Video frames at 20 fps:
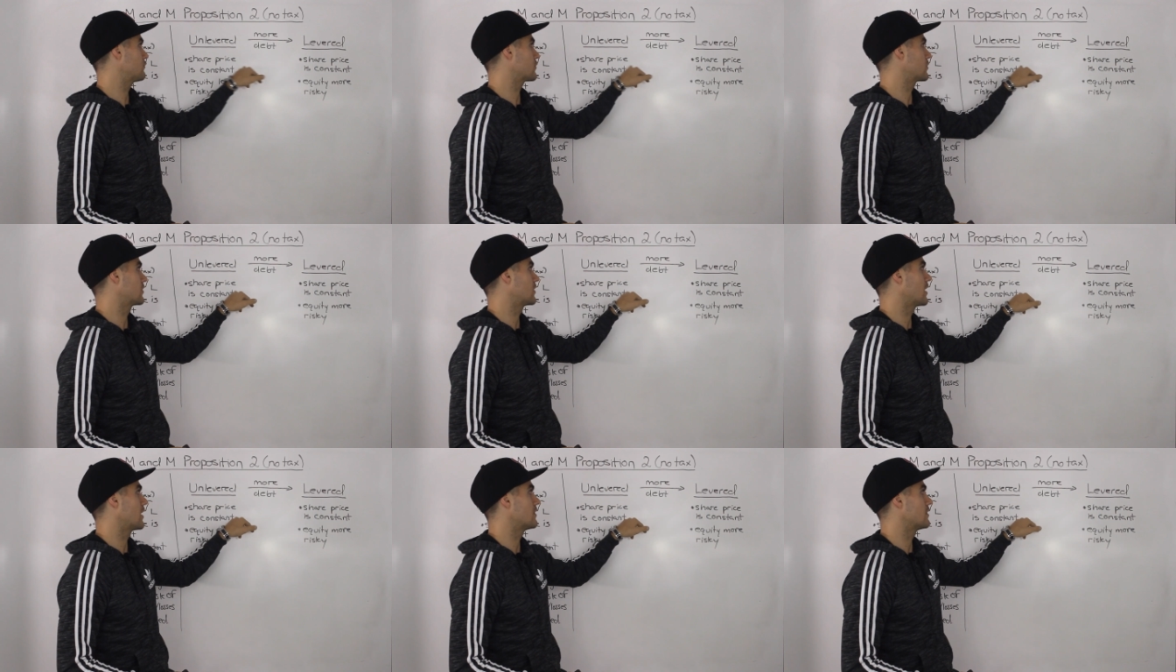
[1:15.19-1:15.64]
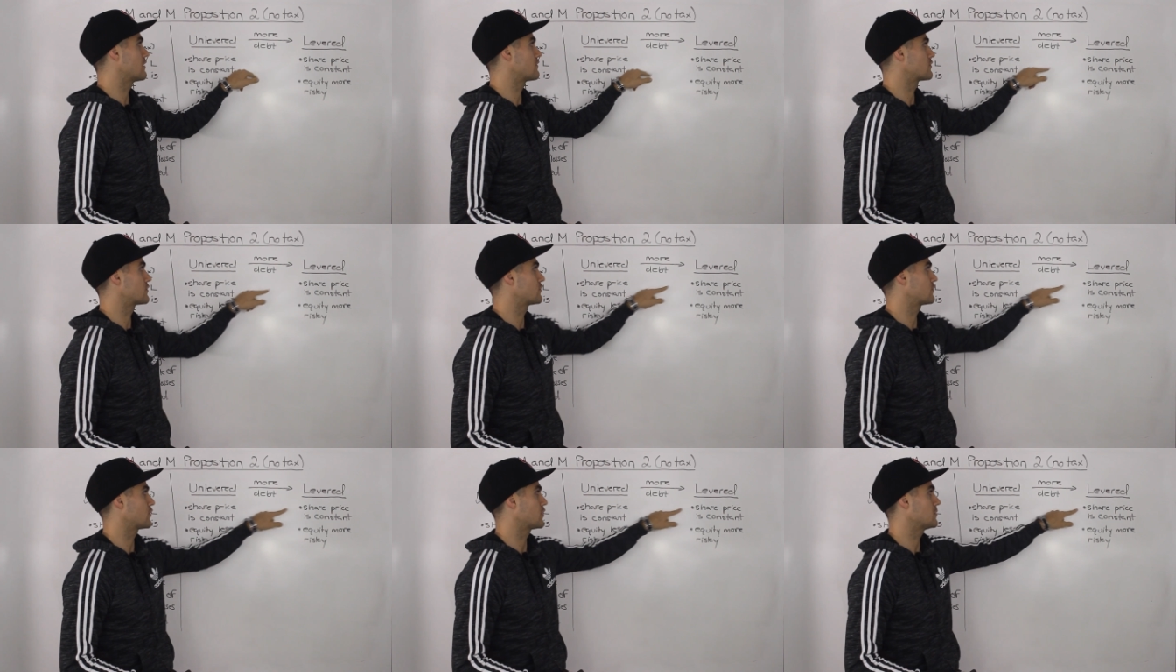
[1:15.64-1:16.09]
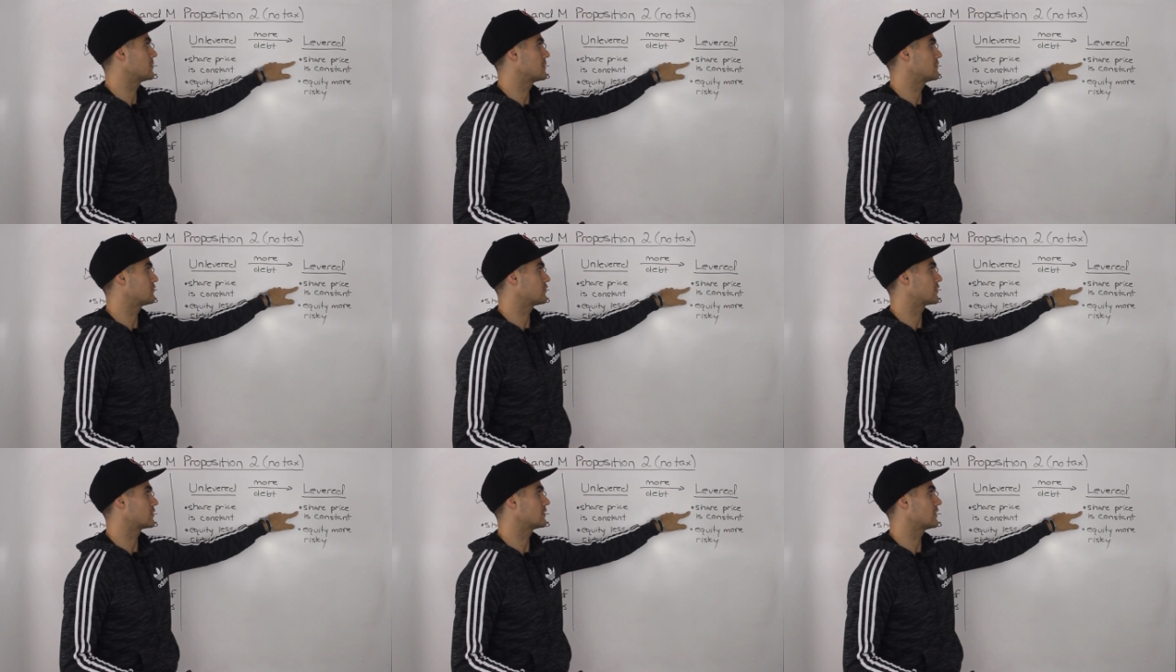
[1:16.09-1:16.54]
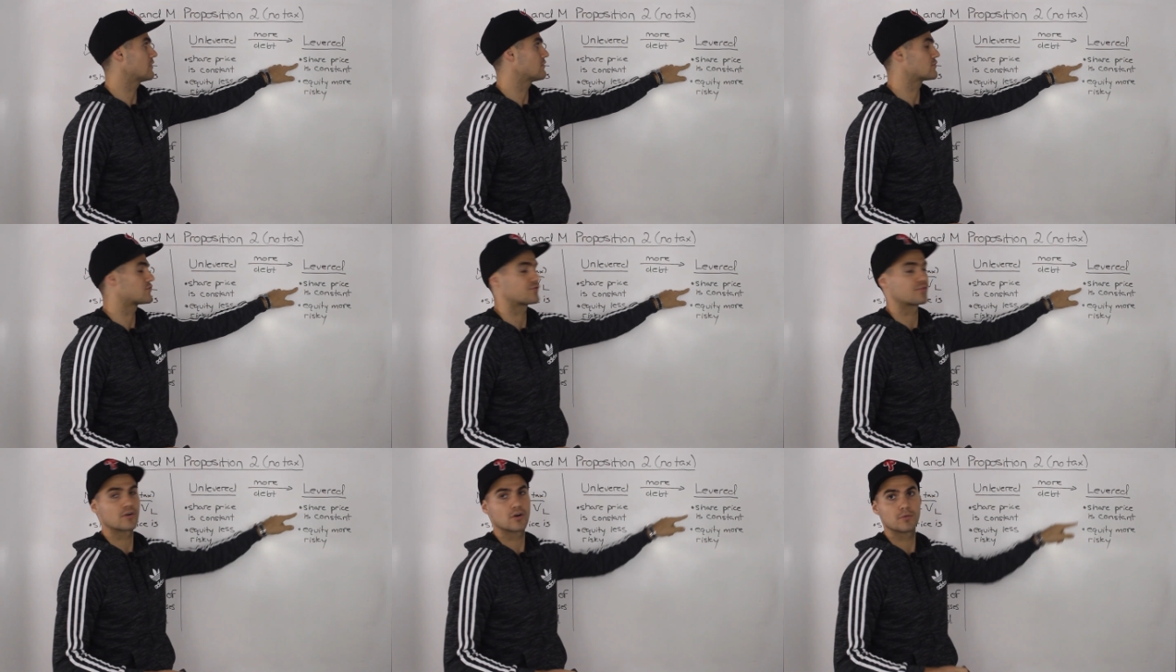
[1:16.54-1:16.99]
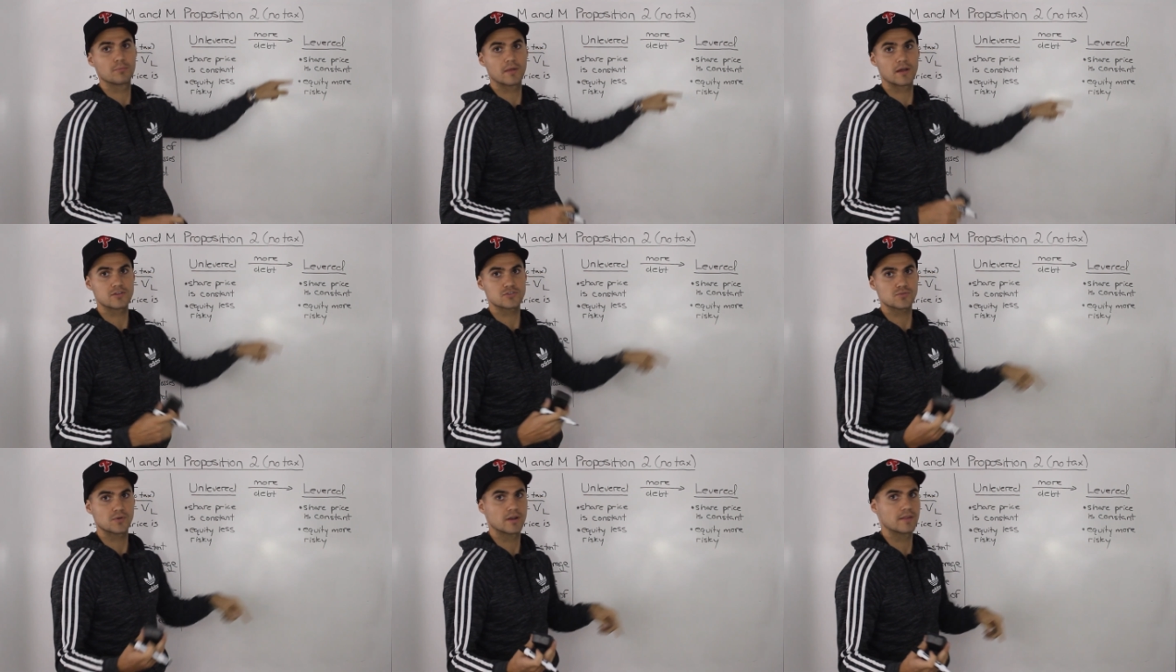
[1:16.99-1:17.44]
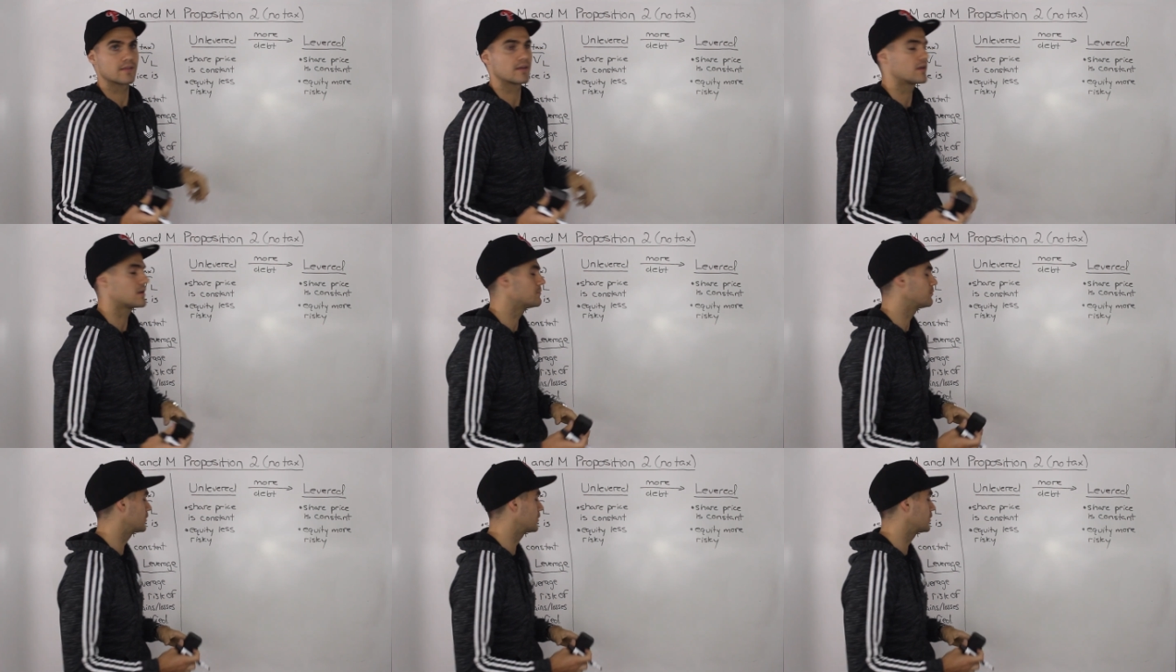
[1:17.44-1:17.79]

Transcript: For an unlevered firm and for a levered firm, that was one of the